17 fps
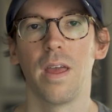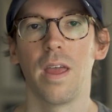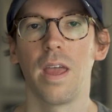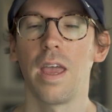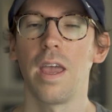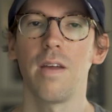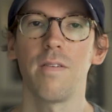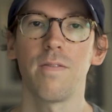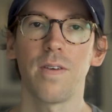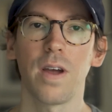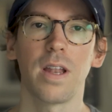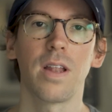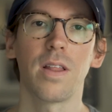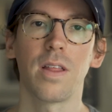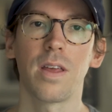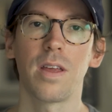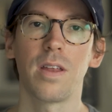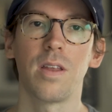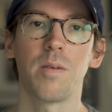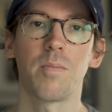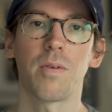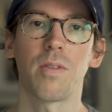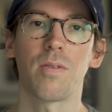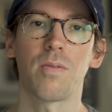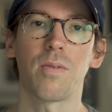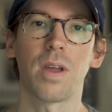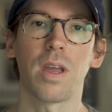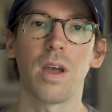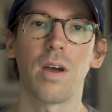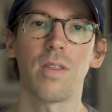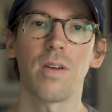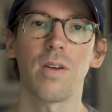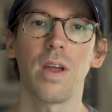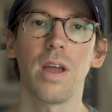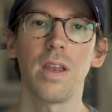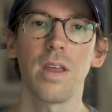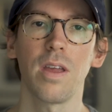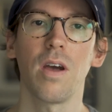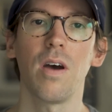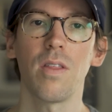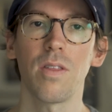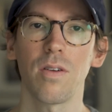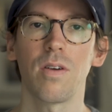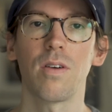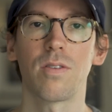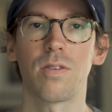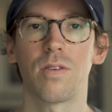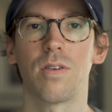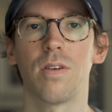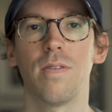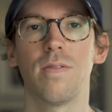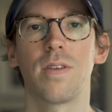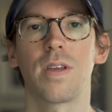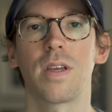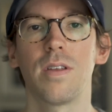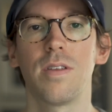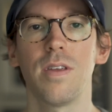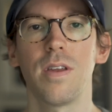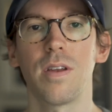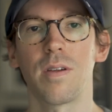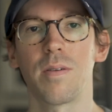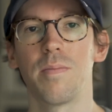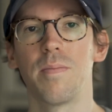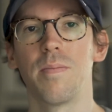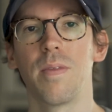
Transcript: And finally, number 3, are there any other alternatives to consider?